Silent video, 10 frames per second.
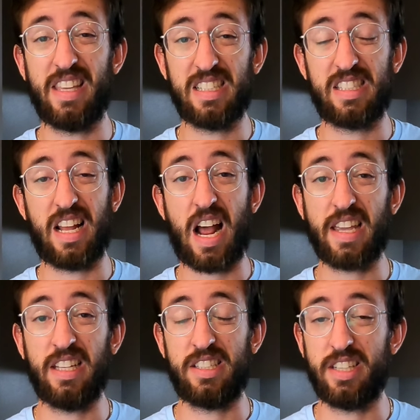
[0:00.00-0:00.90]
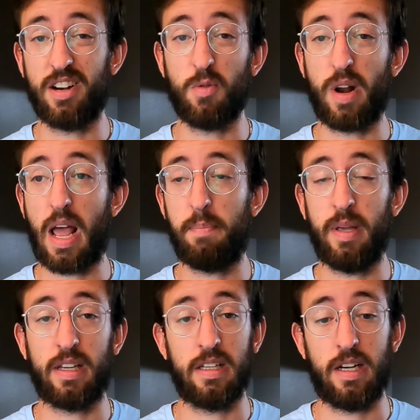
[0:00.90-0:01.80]
things that I consider when I
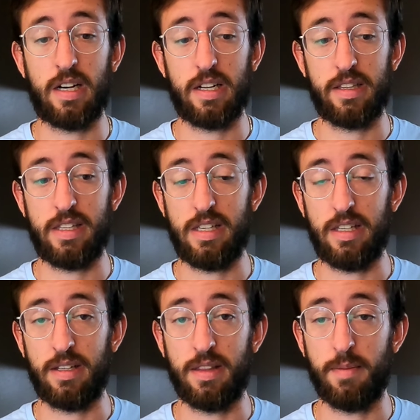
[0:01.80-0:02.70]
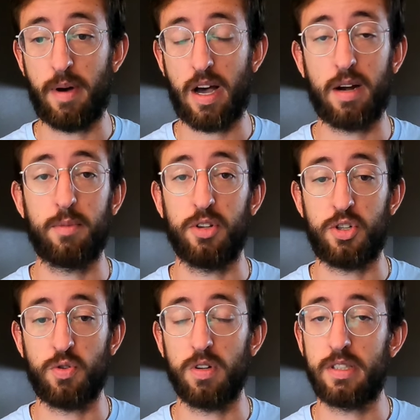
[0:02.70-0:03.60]
pick the bottom or the
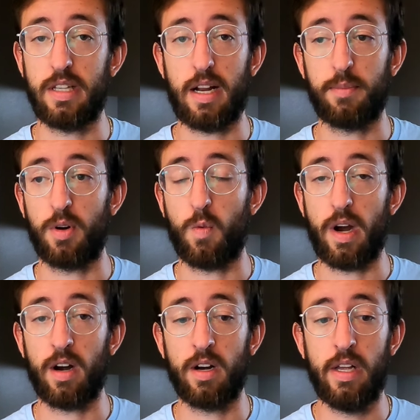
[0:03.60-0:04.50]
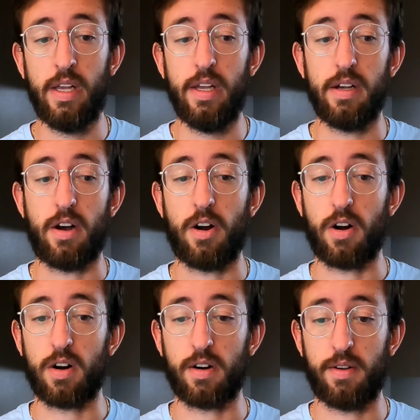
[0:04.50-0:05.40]
shorts that I'm going to wear
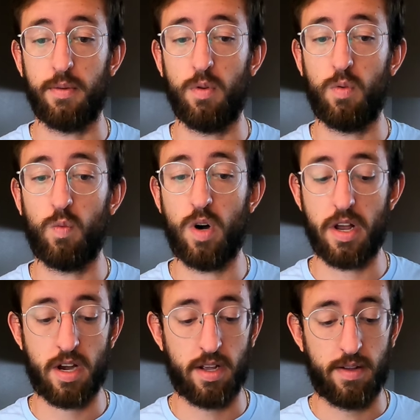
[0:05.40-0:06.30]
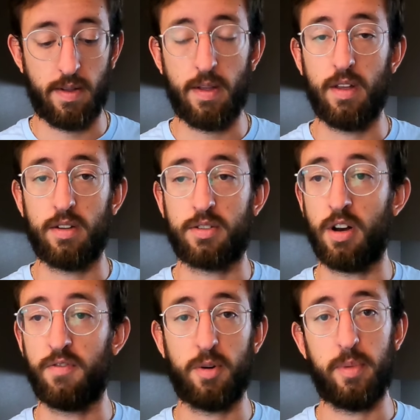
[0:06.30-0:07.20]
are, one,
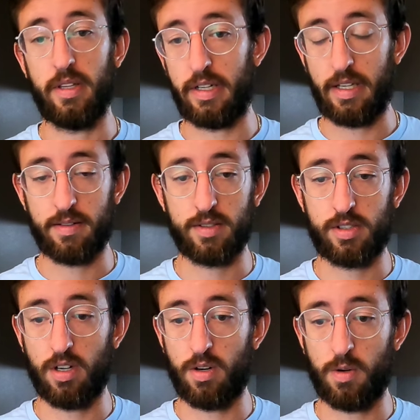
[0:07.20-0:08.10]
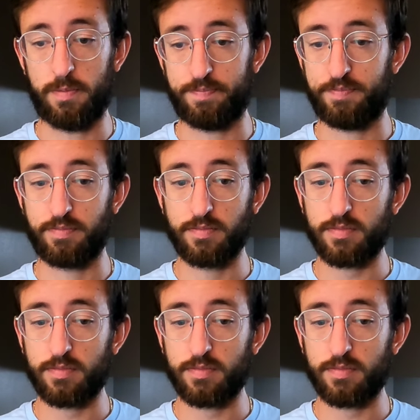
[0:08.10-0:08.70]
comfortability. So